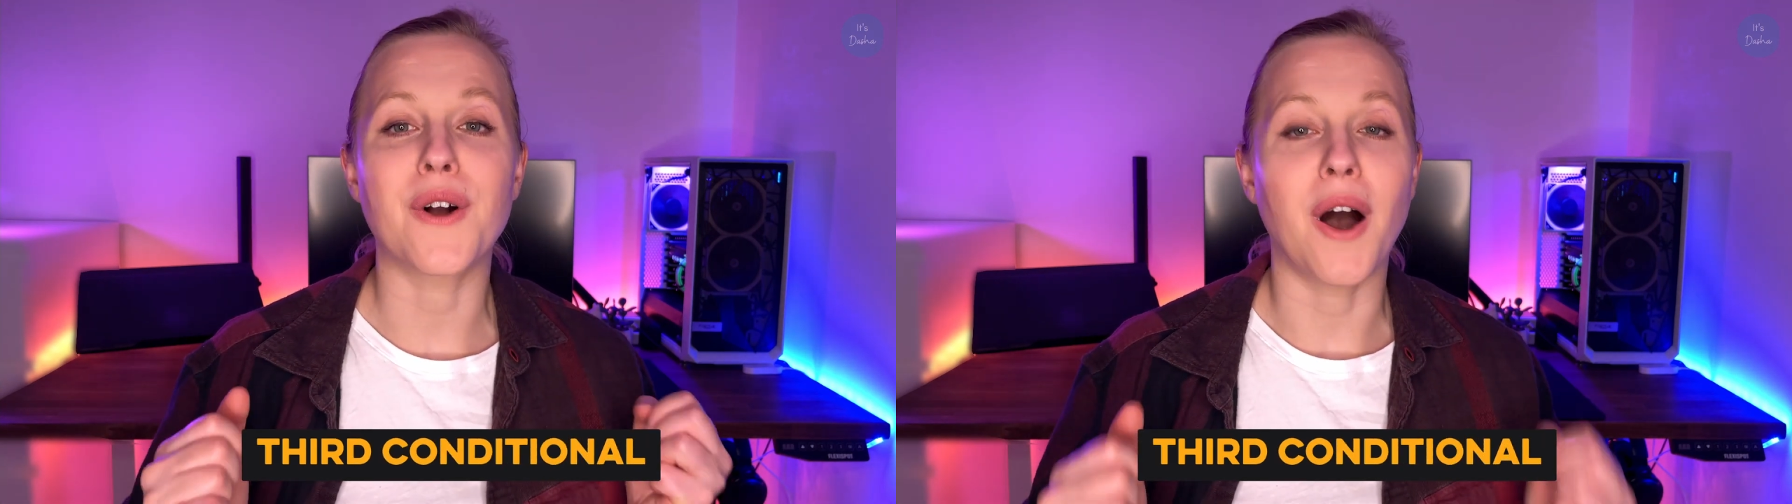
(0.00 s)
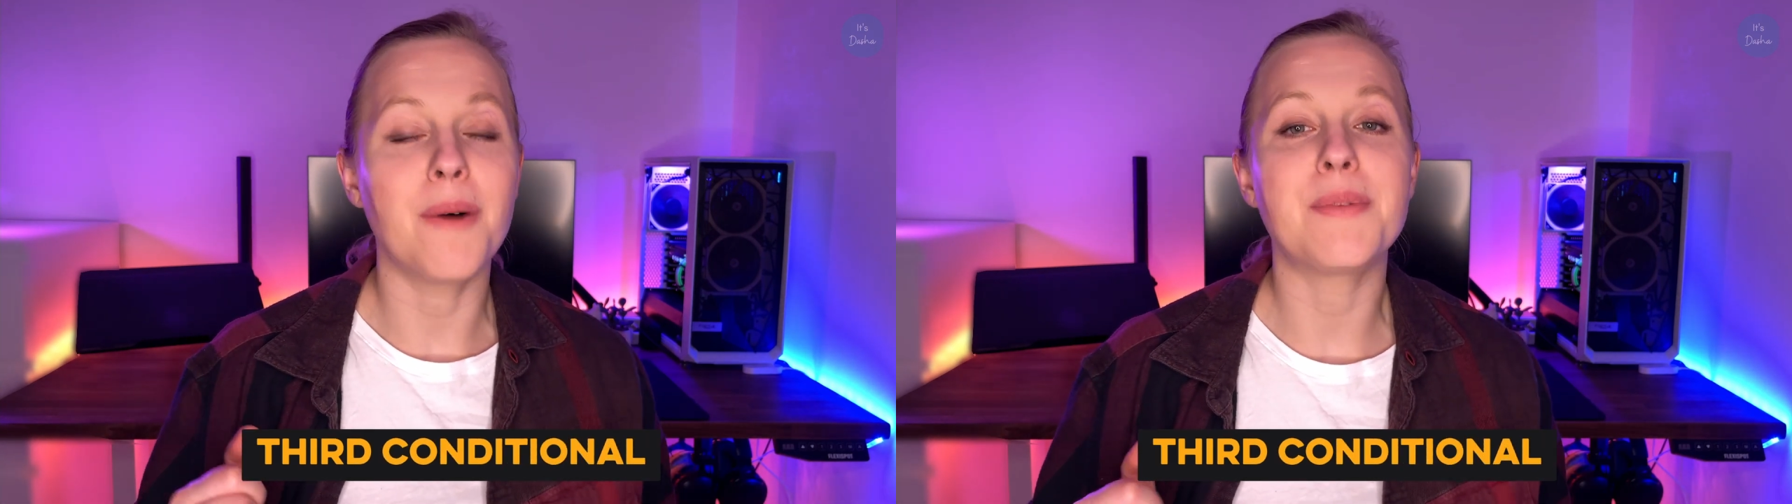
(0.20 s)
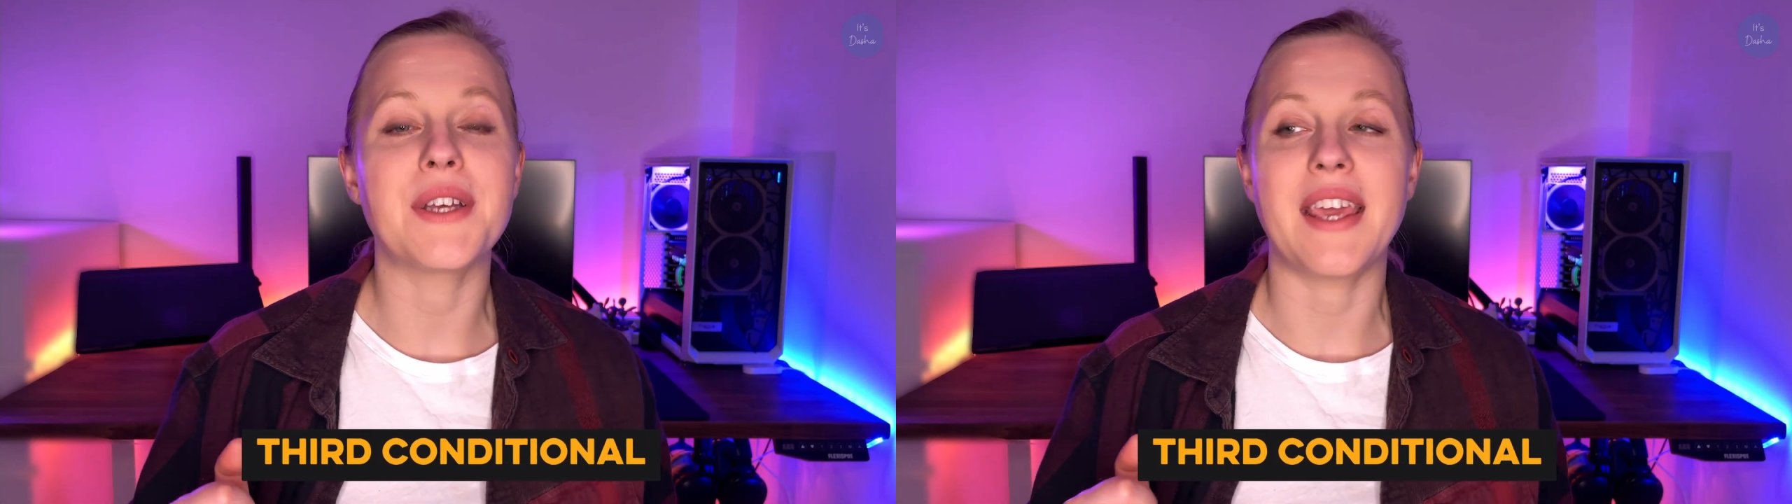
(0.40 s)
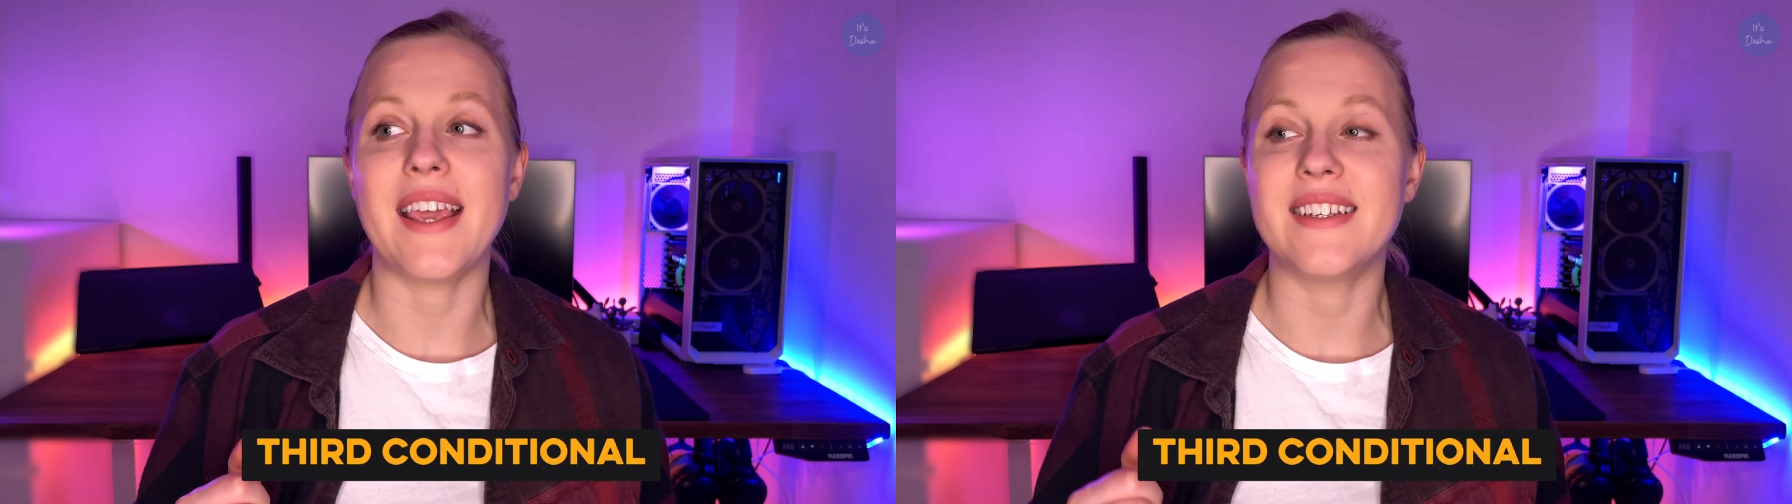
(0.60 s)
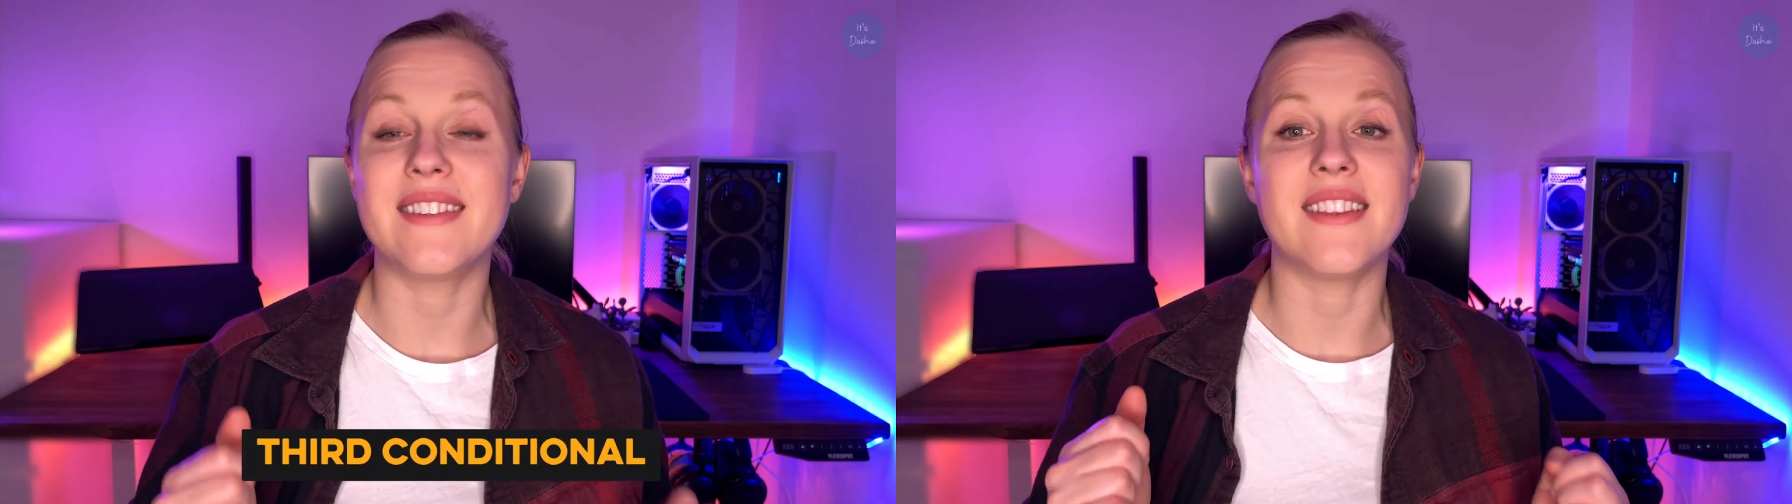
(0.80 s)

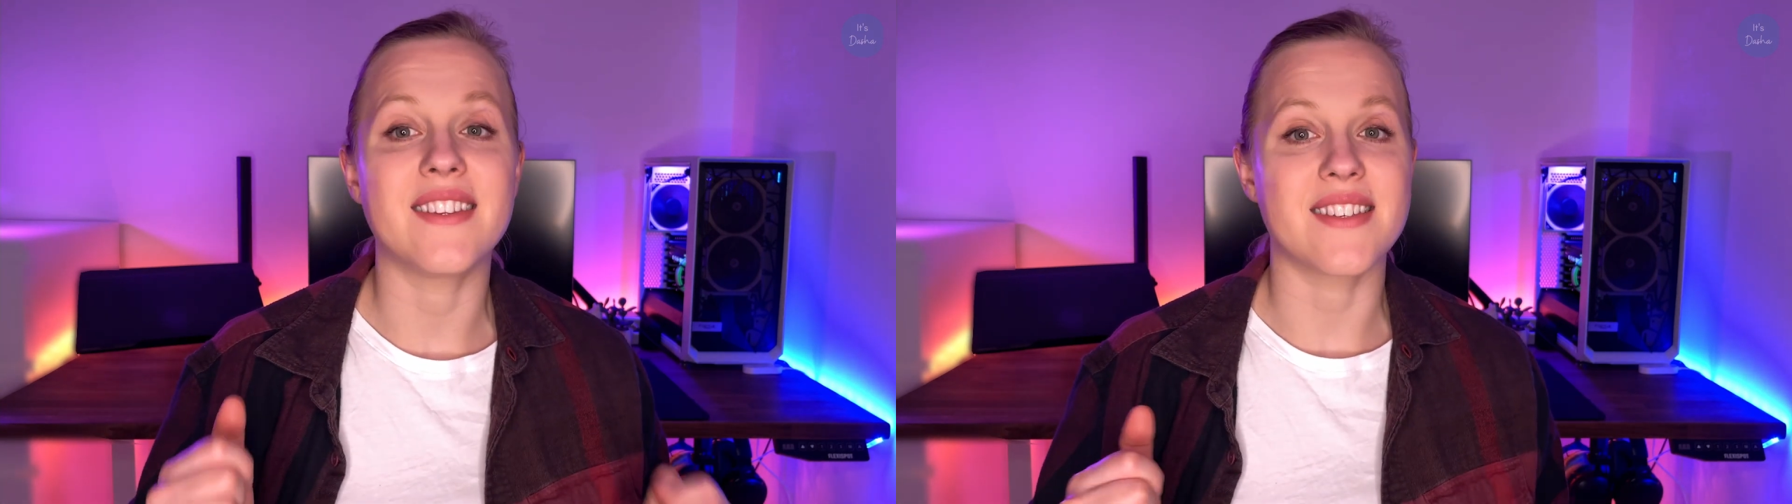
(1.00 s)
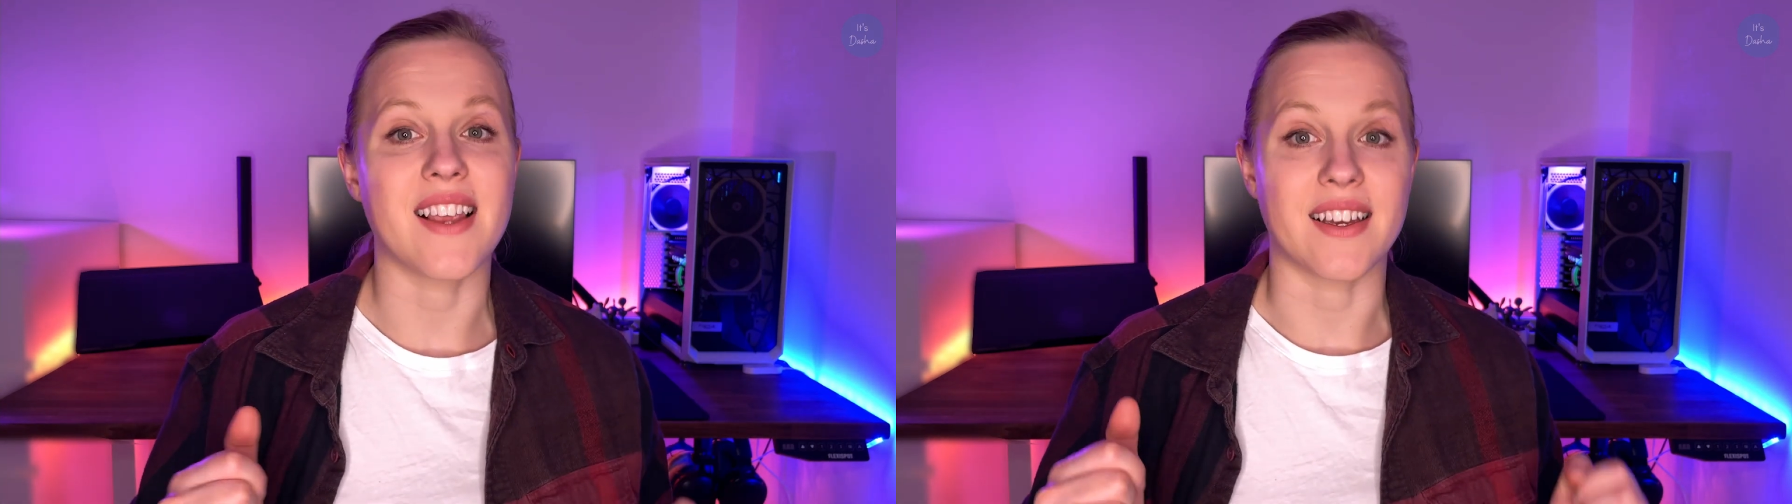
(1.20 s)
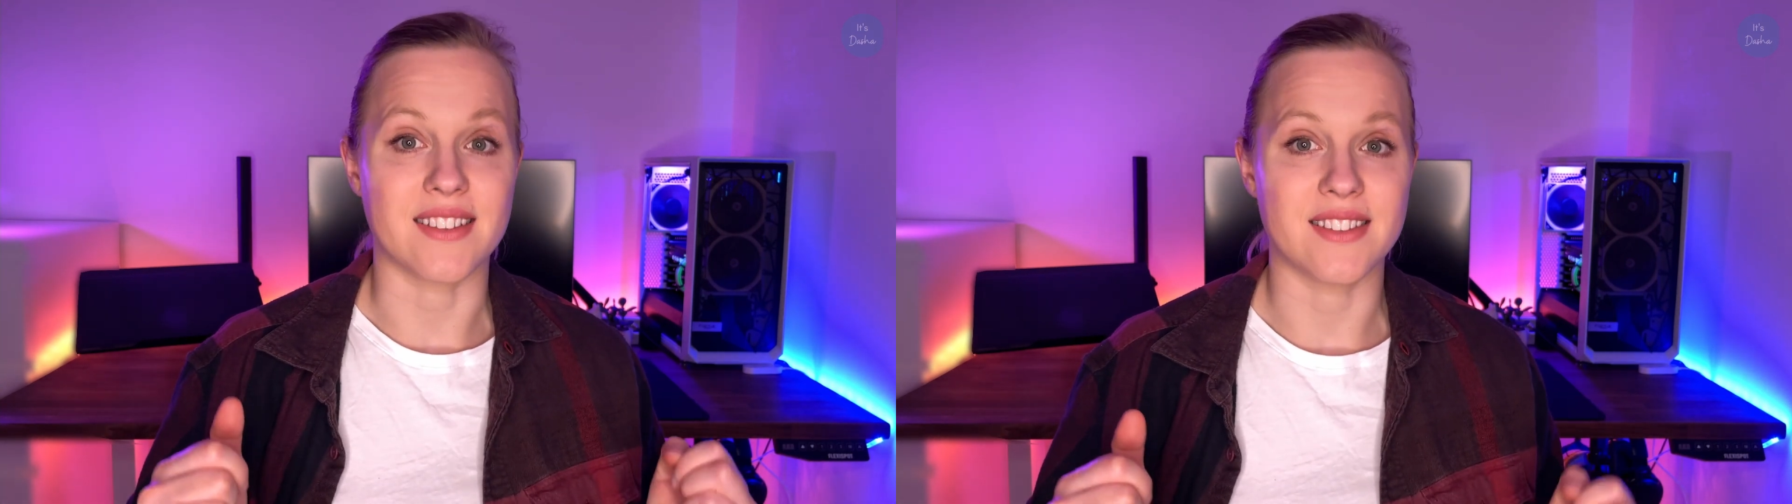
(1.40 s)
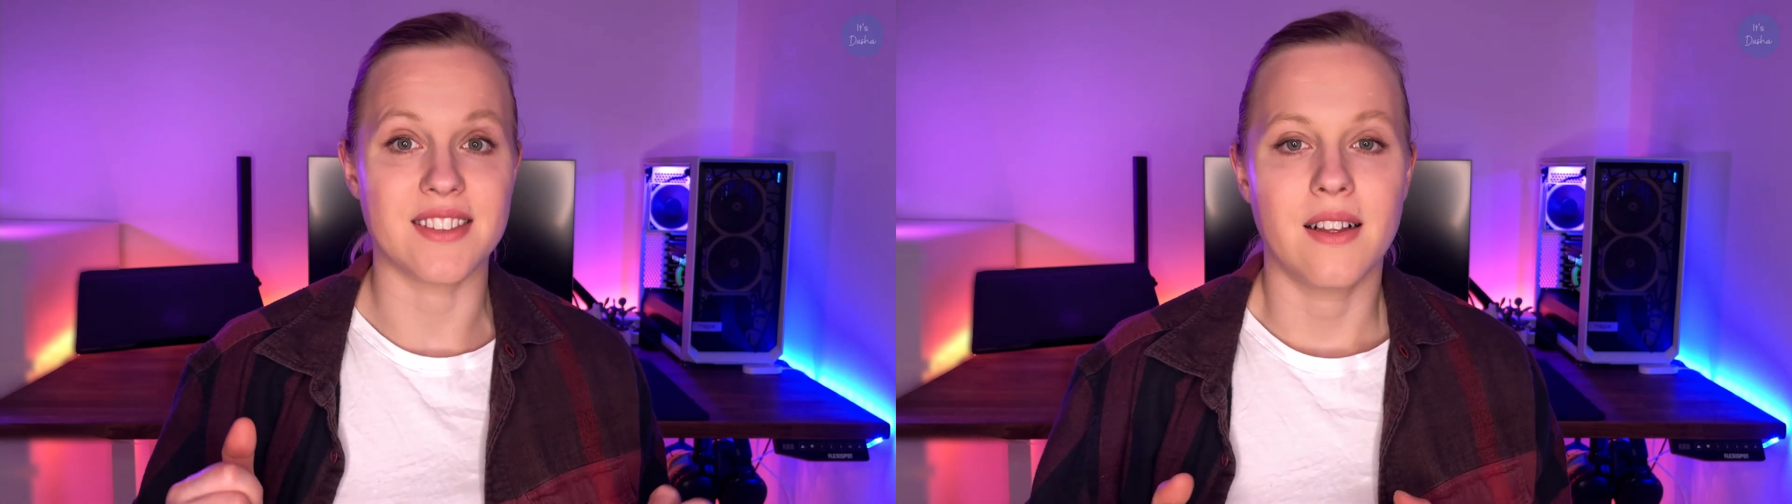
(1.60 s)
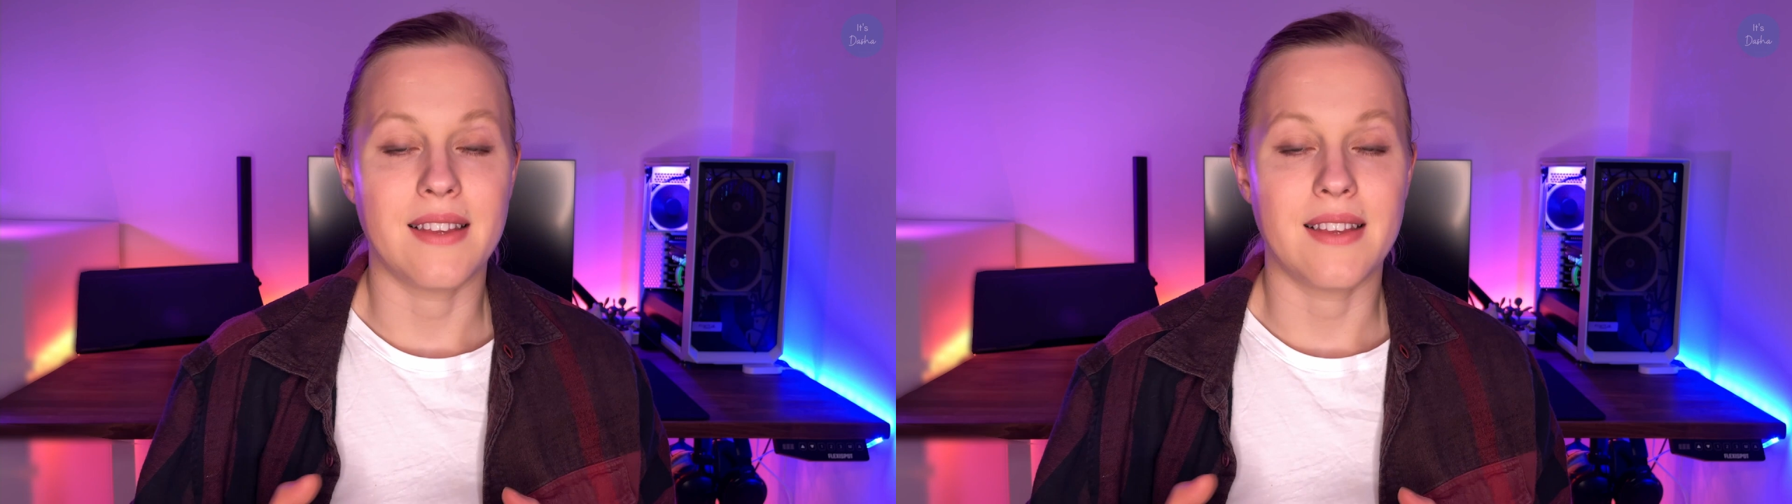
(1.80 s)
complicated than the second.